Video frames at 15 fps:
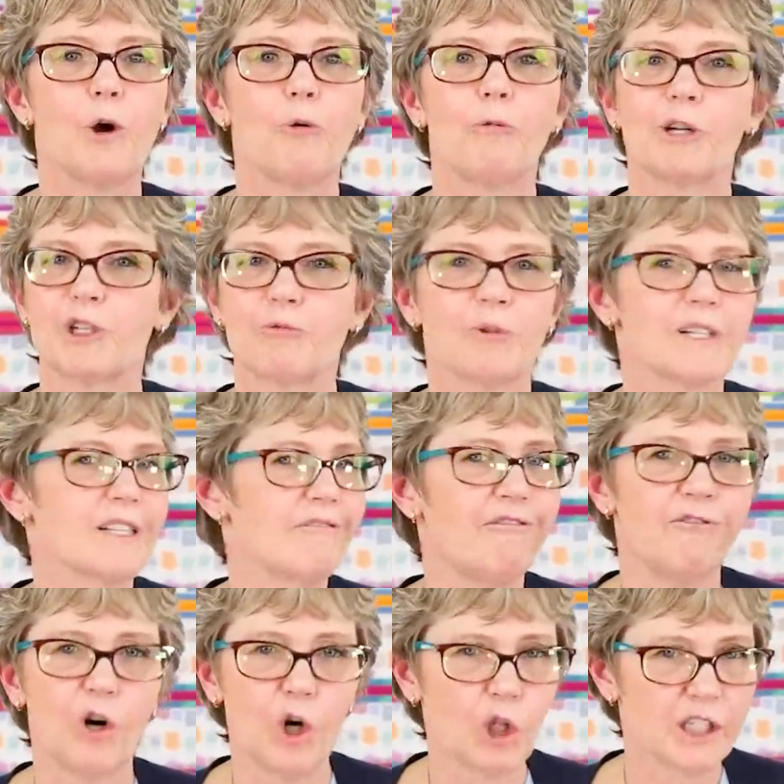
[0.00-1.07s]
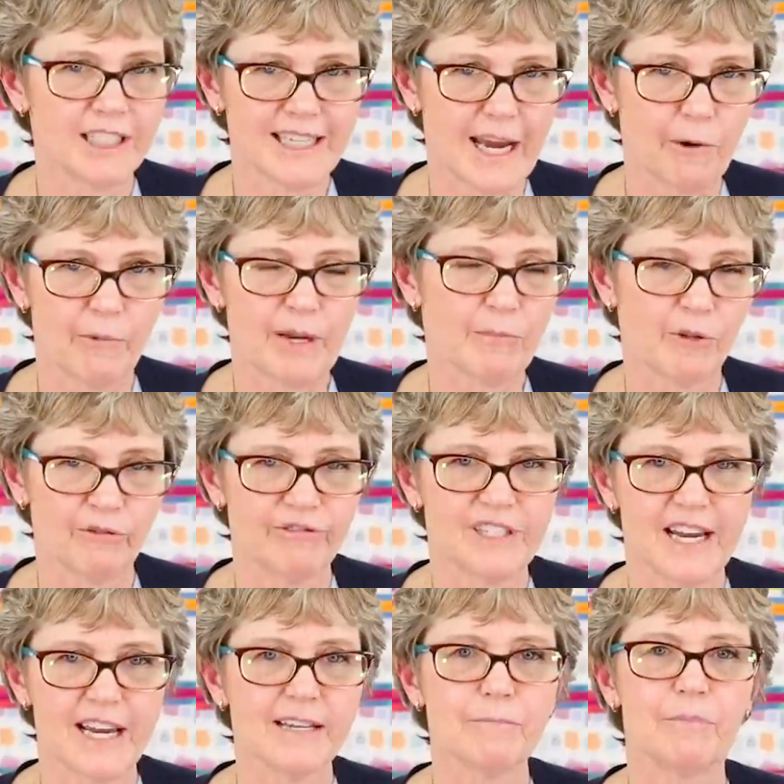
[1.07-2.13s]
which was full the day we moved
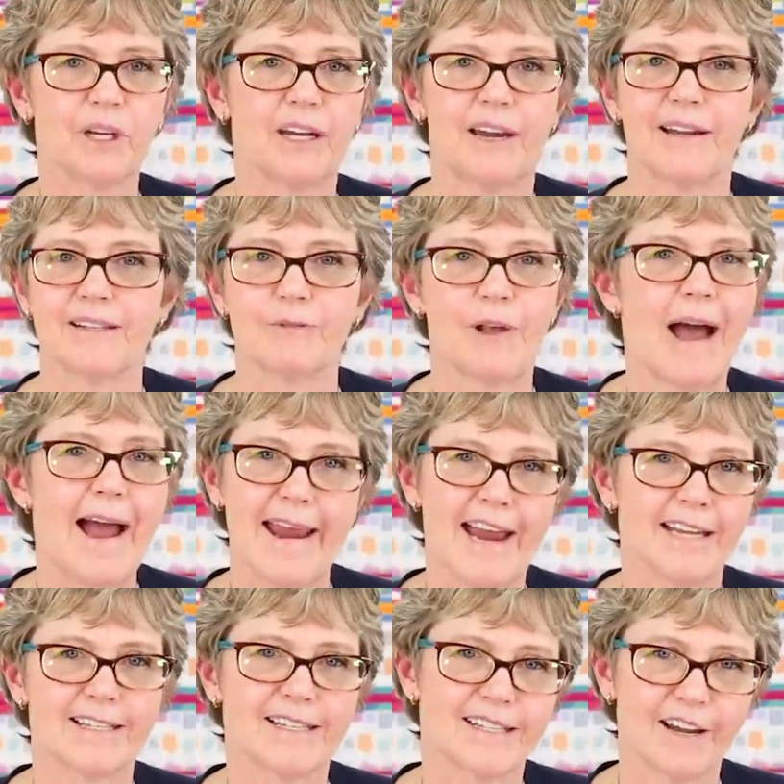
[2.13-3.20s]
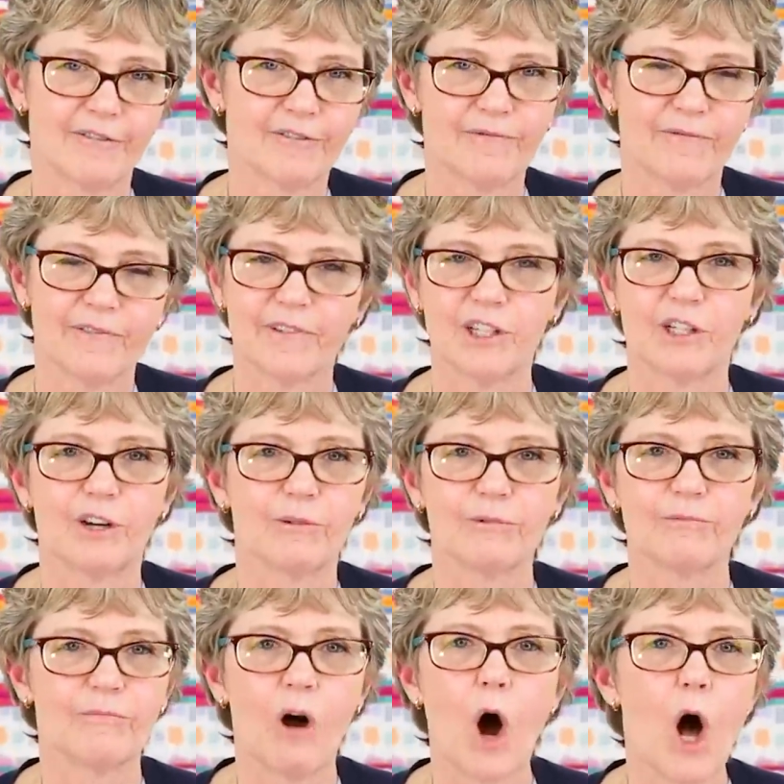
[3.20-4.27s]
in, because I had stuff, you know,
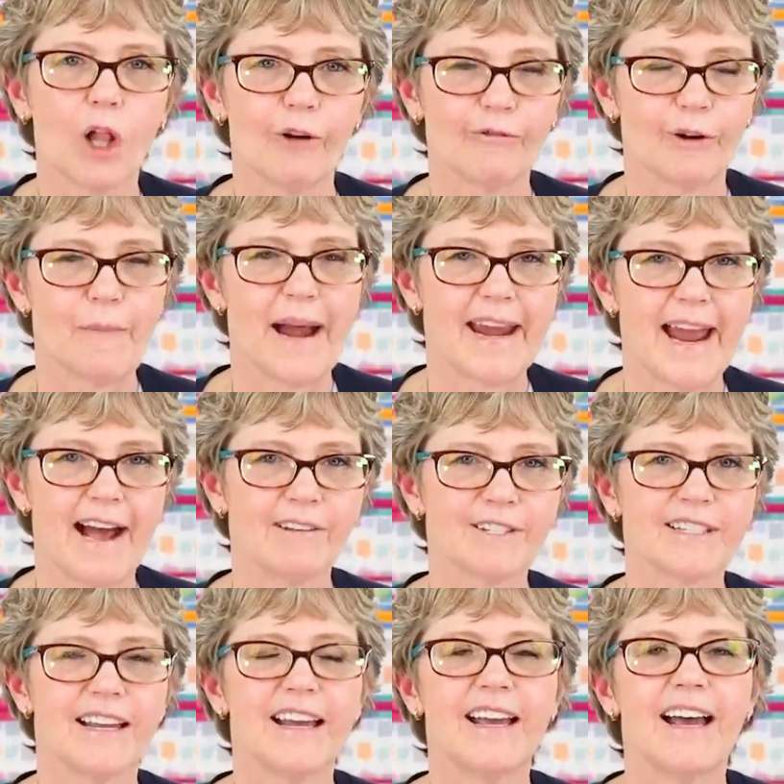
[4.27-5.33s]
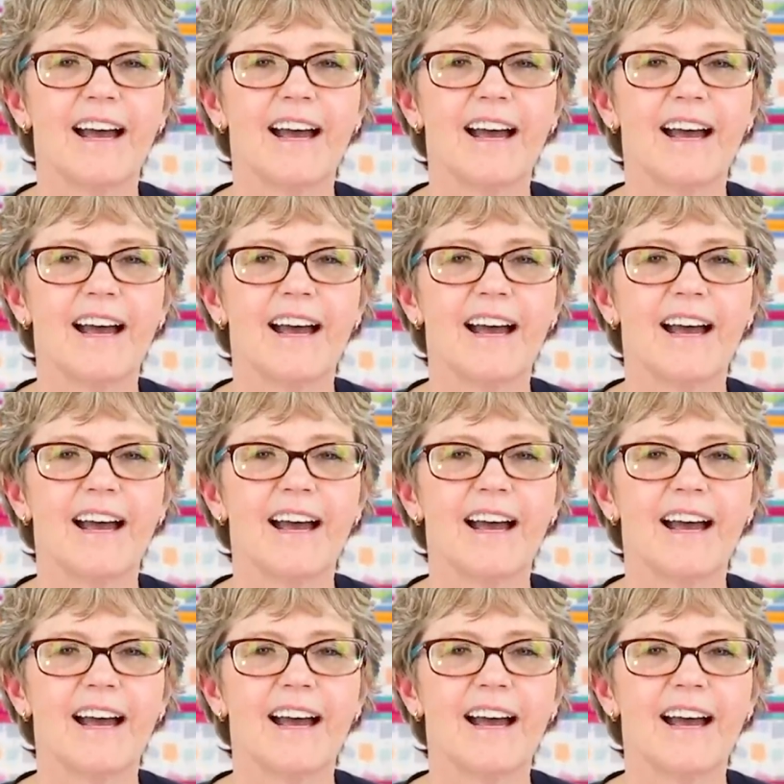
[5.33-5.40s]
all over my house.